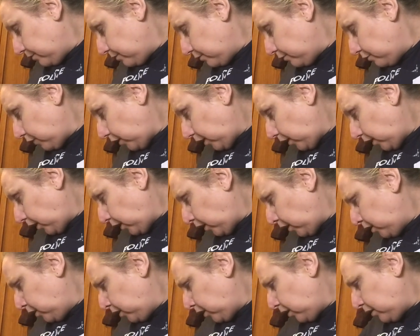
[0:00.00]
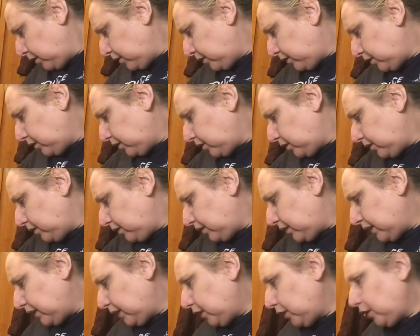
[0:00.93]
Right, I'm going to
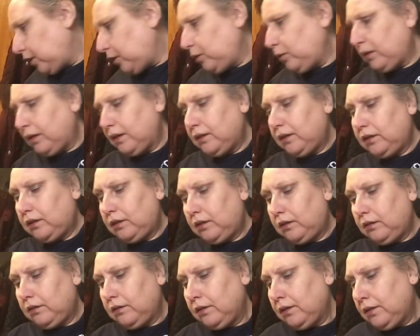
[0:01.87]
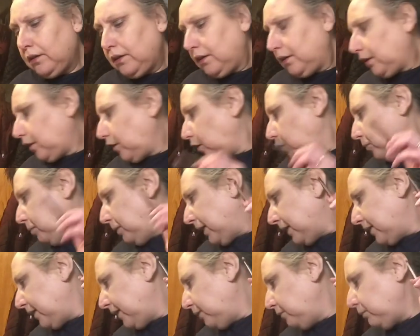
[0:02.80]
continue and go
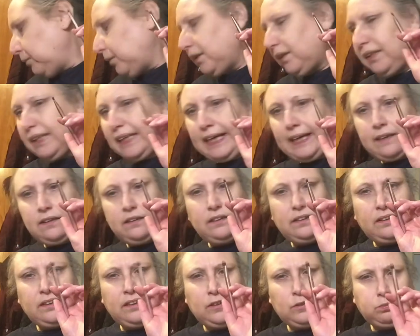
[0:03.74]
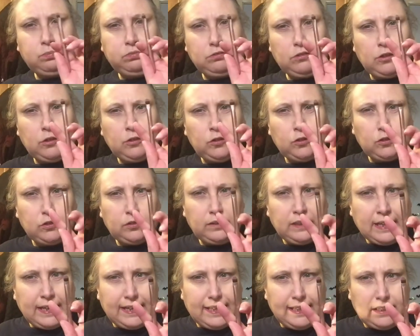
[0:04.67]
back in with the end of this brush,
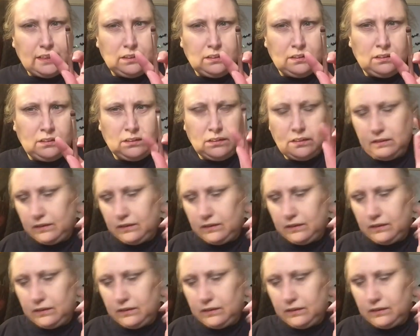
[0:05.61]
that end,